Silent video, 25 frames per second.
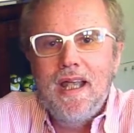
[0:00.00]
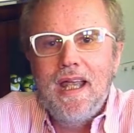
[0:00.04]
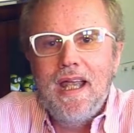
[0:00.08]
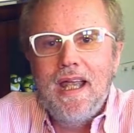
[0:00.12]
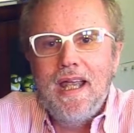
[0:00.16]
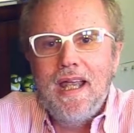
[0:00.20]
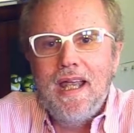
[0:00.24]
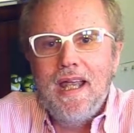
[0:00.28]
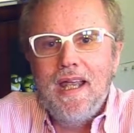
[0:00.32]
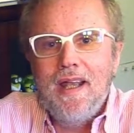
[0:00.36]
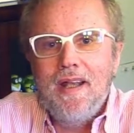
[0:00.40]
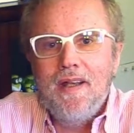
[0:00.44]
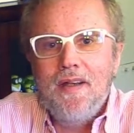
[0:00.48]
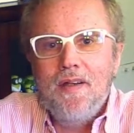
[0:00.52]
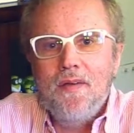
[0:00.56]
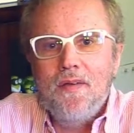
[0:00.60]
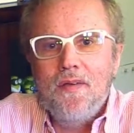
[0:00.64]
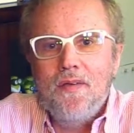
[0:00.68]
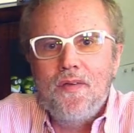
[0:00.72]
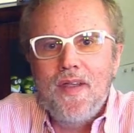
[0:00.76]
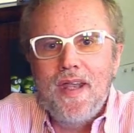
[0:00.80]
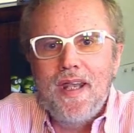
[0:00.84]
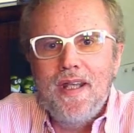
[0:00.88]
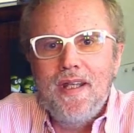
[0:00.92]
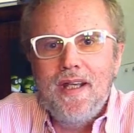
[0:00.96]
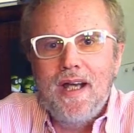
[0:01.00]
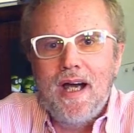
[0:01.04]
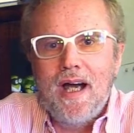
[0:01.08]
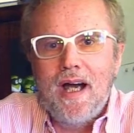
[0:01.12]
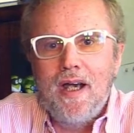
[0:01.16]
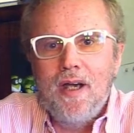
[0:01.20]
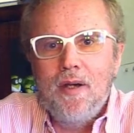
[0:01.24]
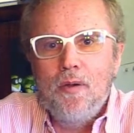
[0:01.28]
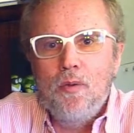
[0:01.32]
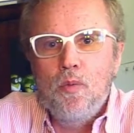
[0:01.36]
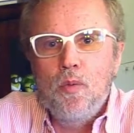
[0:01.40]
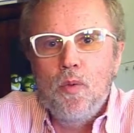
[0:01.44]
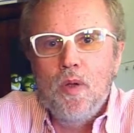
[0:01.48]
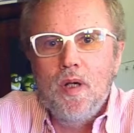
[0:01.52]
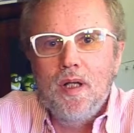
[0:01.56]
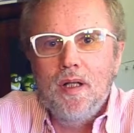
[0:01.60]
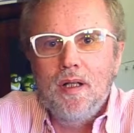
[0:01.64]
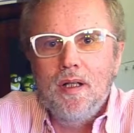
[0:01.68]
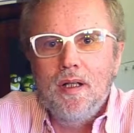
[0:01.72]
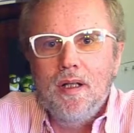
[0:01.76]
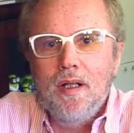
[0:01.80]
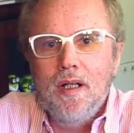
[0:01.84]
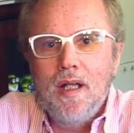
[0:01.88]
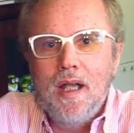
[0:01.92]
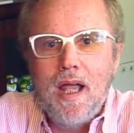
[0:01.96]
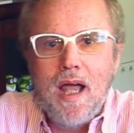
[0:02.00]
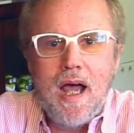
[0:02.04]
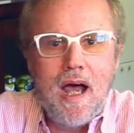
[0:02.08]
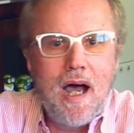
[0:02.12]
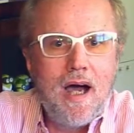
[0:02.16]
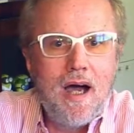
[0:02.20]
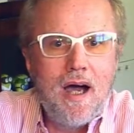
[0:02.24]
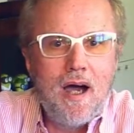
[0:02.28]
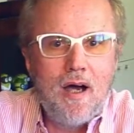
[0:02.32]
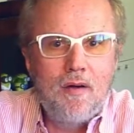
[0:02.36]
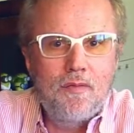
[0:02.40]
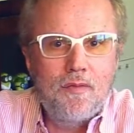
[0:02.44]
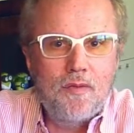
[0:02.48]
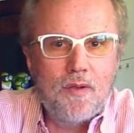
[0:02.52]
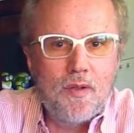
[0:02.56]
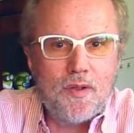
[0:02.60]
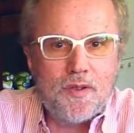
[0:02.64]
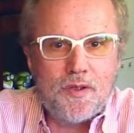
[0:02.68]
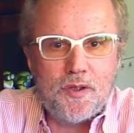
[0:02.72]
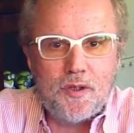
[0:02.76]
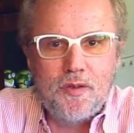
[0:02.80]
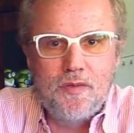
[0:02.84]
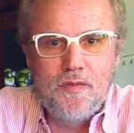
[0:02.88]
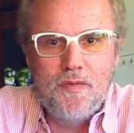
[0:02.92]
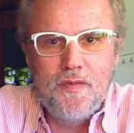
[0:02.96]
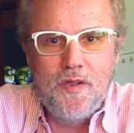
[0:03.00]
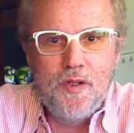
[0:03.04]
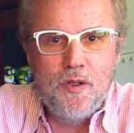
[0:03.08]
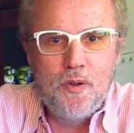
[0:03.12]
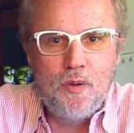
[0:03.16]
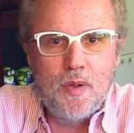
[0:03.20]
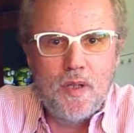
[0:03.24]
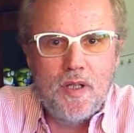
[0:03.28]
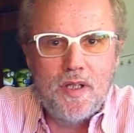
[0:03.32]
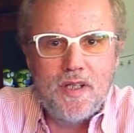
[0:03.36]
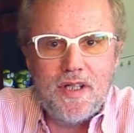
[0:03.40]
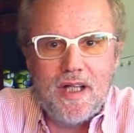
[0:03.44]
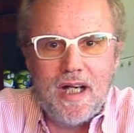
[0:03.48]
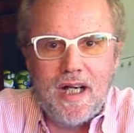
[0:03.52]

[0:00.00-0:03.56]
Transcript: And then I will, of course, review it.